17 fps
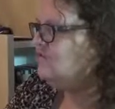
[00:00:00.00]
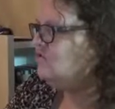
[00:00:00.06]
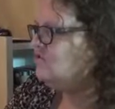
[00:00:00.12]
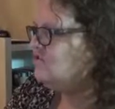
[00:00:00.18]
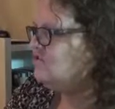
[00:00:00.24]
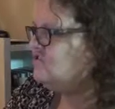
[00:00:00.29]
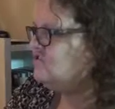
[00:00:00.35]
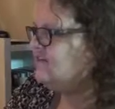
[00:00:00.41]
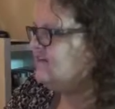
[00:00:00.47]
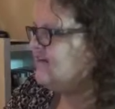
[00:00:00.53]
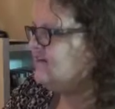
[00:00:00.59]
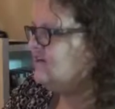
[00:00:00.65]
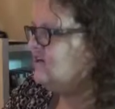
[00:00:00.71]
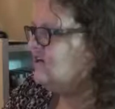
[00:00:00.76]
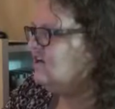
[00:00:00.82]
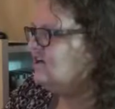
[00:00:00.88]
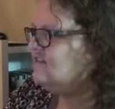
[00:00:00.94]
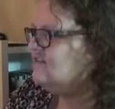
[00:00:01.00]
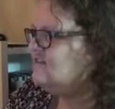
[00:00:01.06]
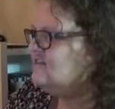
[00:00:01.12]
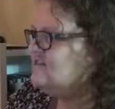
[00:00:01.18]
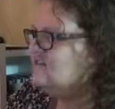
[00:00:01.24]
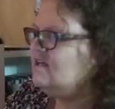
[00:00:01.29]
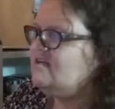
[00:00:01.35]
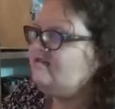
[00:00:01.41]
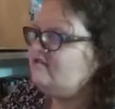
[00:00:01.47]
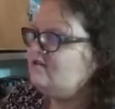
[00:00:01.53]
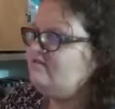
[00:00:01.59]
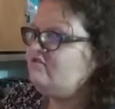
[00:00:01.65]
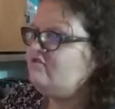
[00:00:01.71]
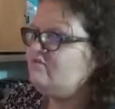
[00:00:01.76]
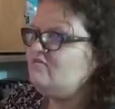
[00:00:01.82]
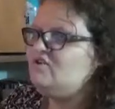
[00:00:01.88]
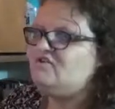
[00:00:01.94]
look to that God to save them
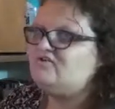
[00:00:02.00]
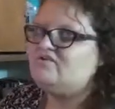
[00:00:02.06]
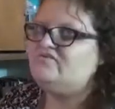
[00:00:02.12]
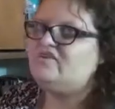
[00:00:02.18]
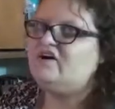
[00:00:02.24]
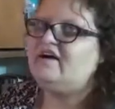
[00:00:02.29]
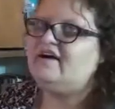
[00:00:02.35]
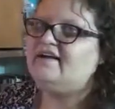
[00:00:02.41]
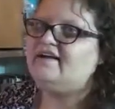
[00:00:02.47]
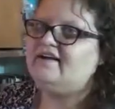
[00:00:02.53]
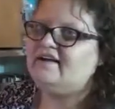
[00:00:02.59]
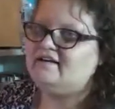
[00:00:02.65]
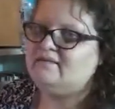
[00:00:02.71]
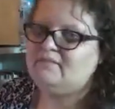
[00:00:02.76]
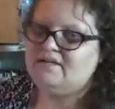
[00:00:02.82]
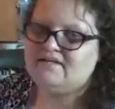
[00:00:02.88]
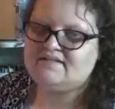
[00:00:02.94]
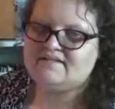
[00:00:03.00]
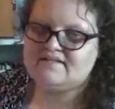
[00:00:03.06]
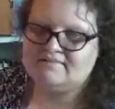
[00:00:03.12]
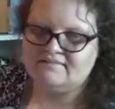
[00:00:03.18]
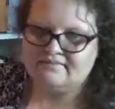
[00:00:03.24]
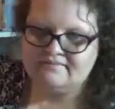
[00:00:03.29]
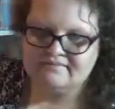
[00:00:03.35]
from their divine enemies.